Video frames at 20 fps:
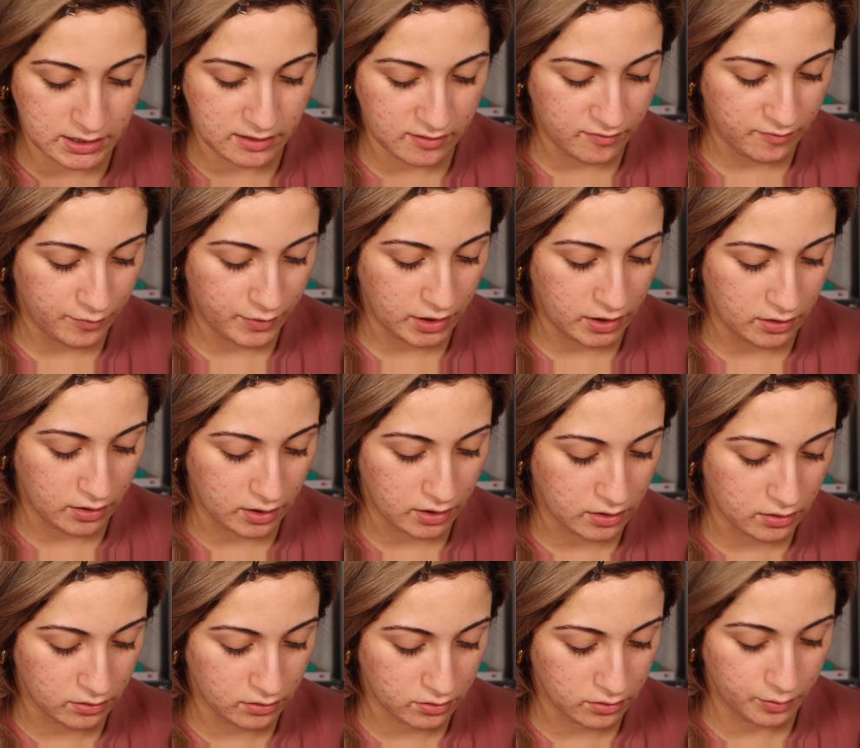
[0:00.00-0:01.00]
give me
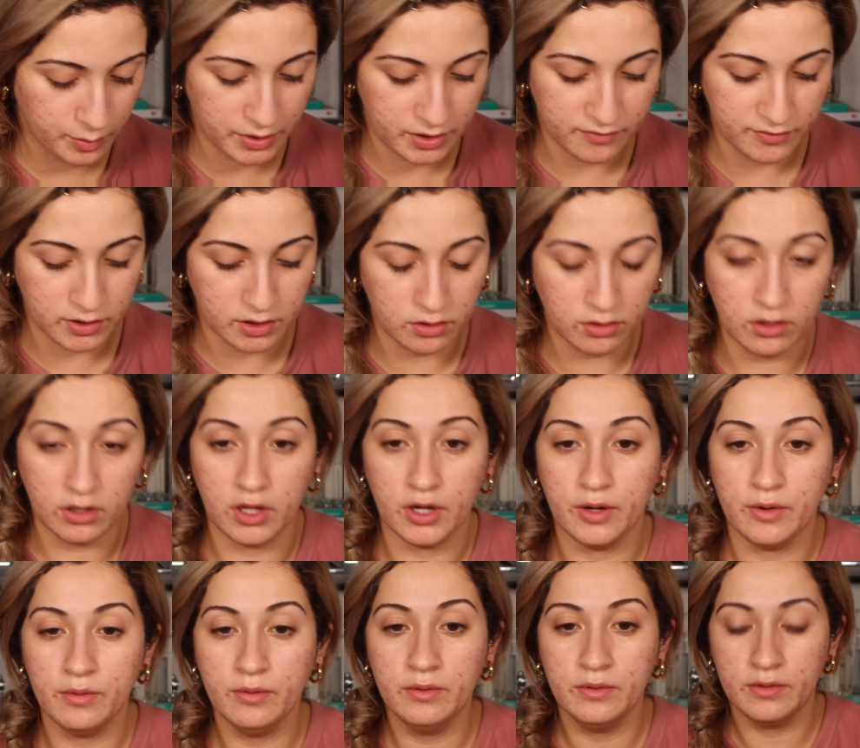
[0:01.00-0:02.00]
like a little bit of a
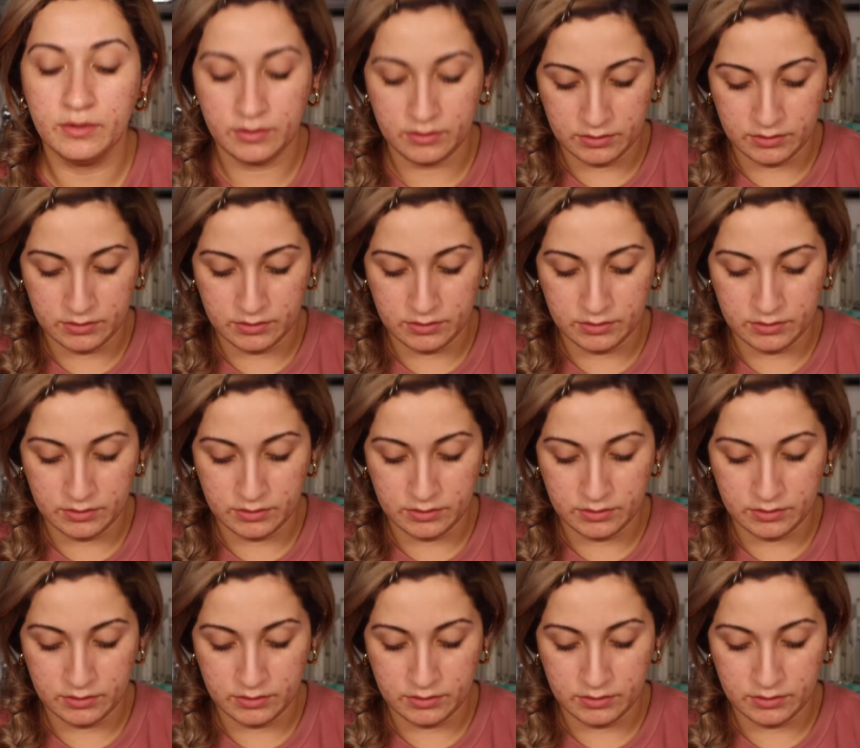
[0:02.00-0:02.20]
glow.